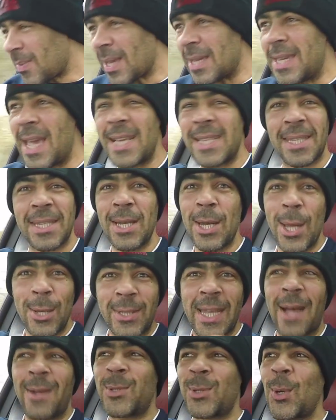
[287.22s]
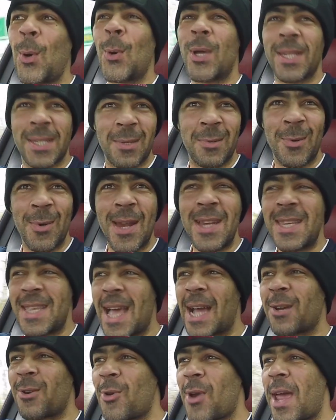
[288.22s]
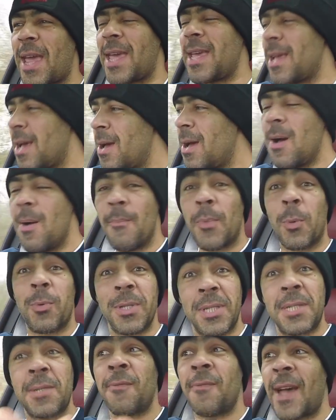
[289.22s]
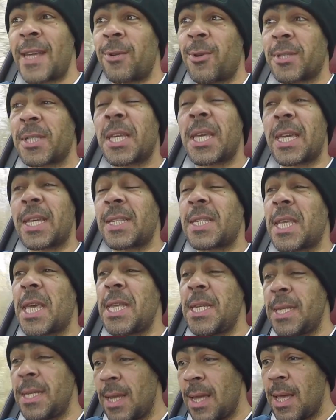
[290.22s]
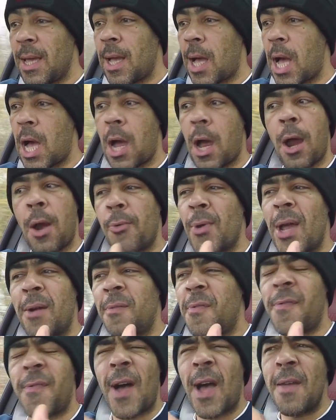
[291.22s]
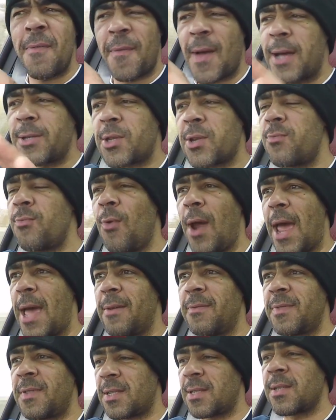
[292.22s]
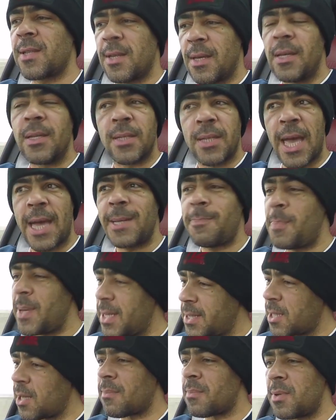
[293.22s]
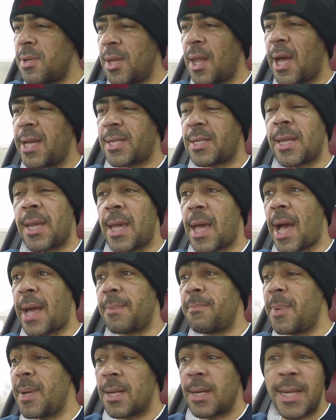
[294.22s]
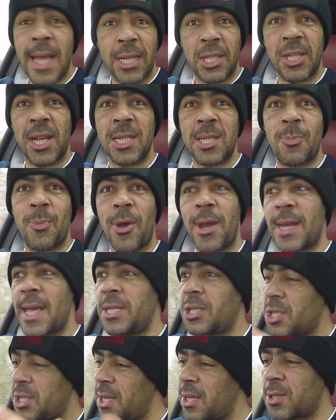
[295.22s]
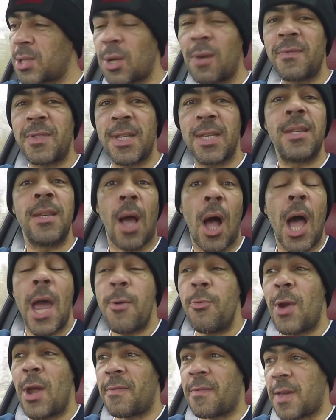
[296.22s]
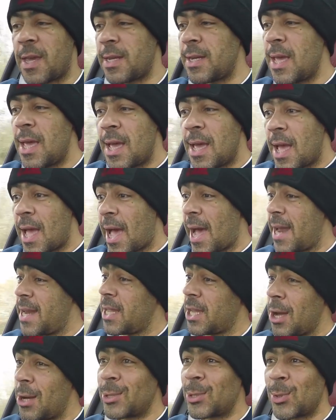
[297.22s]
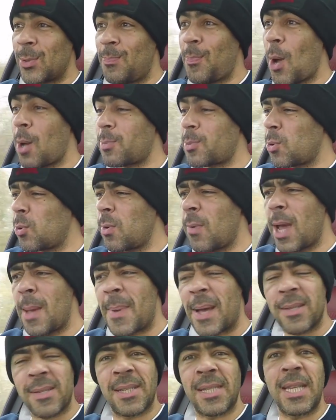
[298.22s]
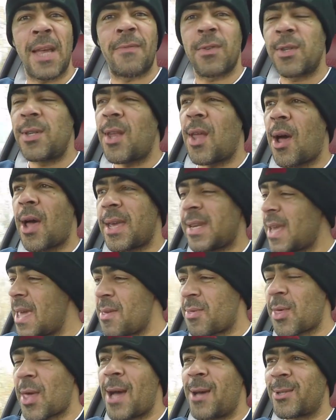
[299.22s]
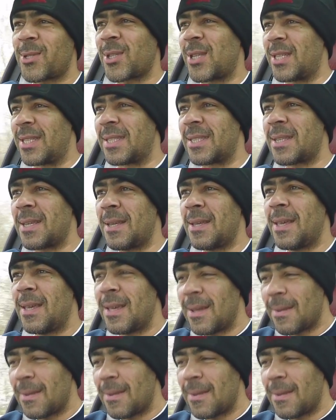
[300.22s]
Yeah, so the low down torque isn't really that great, but once the Vanos kicks in around 5,000 revs, yeah, it picks up nicely. And being a naturally aspirated engine, it's obviously high revving, and it pops all the way about 7,900, 8,000.